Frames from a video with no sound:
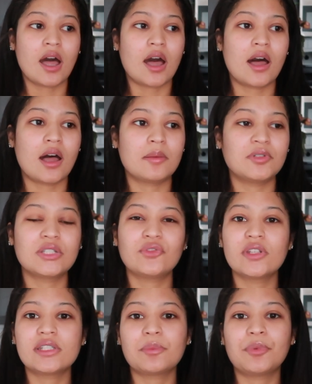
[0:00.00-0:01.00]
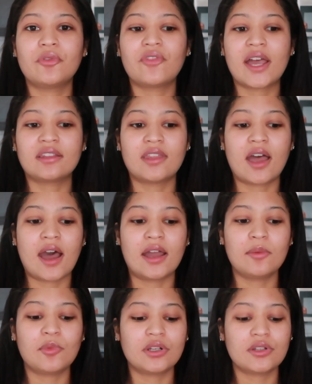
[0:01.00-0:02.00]
Um, just for the simple fact that
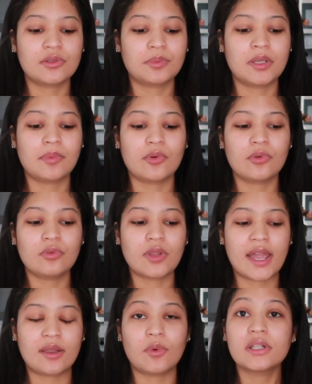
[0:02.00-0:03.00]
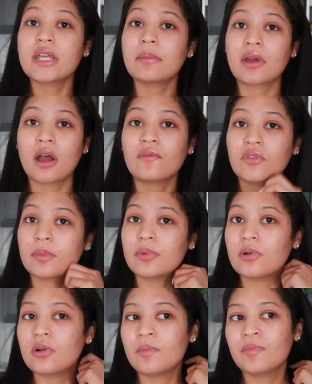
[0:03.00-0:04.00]
I'm one of those people who like once I'm
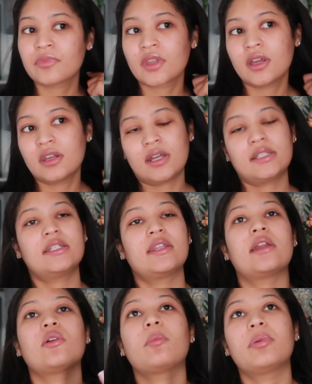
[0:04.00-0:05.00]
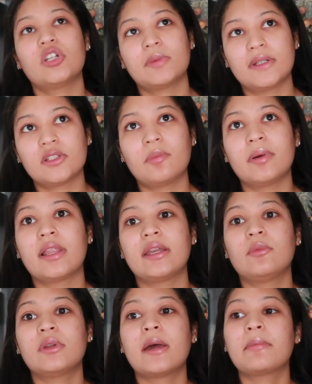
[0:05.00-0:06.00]
comfortable not saying that I don't push myself but
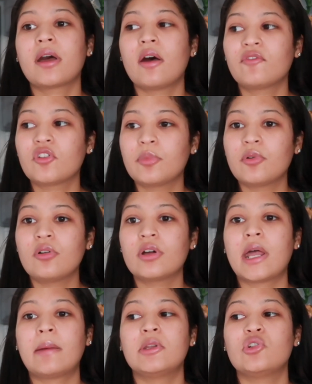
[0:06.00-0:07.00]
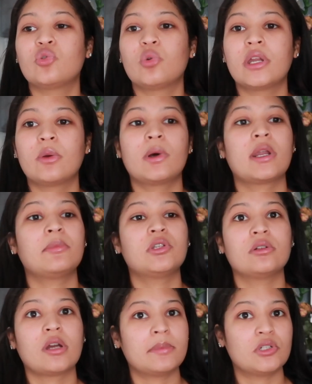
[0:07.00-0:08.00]
like when I'm comfortable and I'm enjoying what I'm
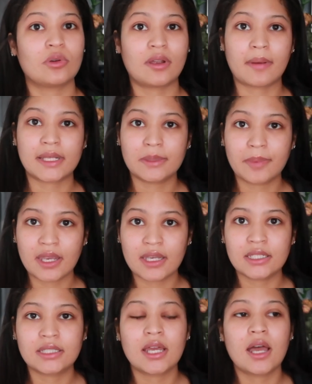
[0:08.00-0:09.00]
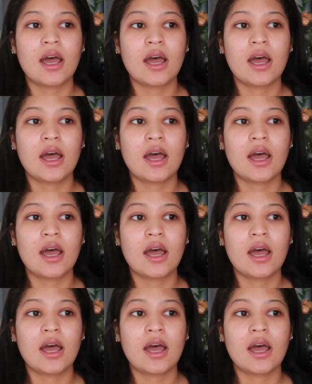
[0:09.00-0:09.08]
doing I'm enjoying my space